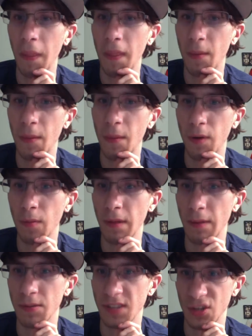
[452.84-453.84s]
The promo
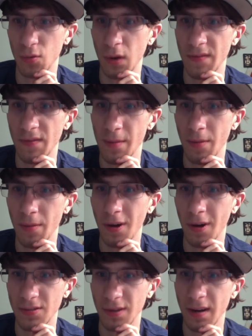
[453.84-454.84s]
that was like
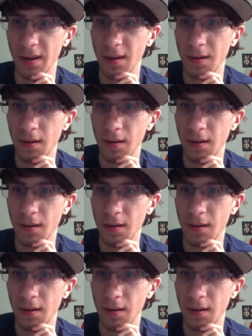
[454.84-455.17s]
$25, right?